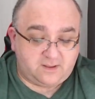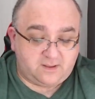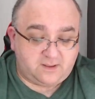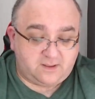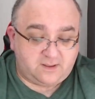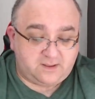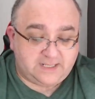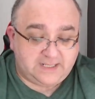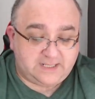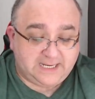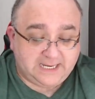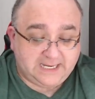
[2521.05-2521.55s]

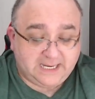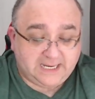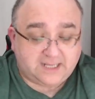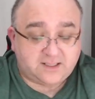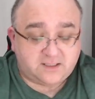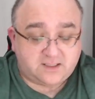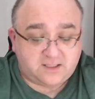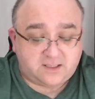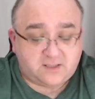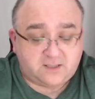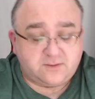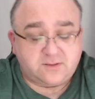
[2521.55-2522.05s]
He
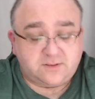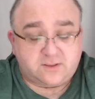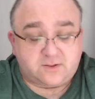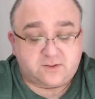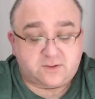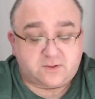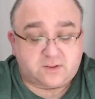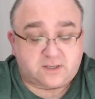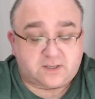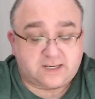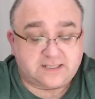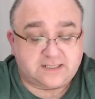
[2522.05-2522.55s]
hadn't known that
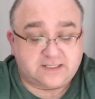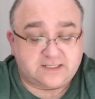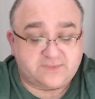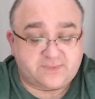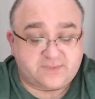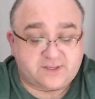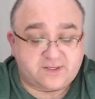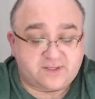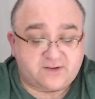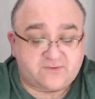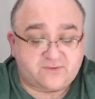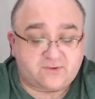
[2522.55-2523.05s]
Hawk had his
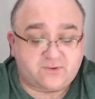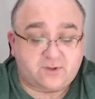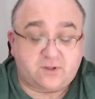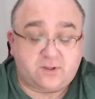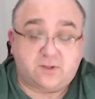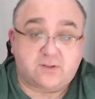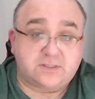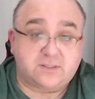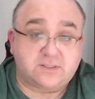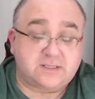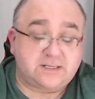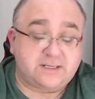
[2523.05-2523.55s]
mother for a
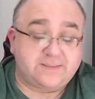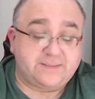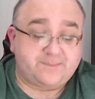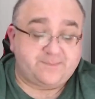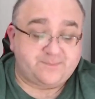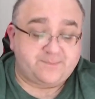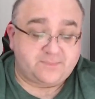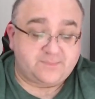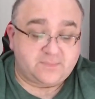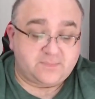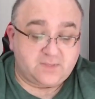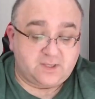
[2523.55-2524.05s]
long time.
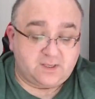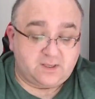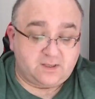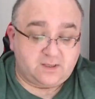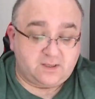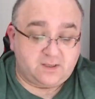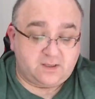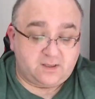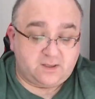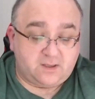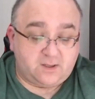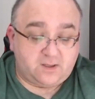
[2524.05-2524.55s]

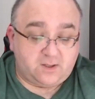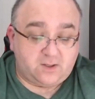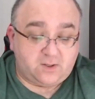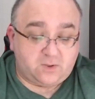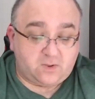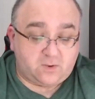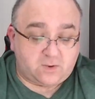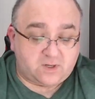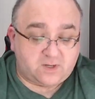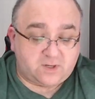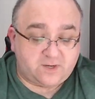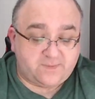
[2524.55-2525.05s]

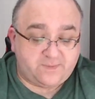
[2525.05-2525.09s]
Hawk had been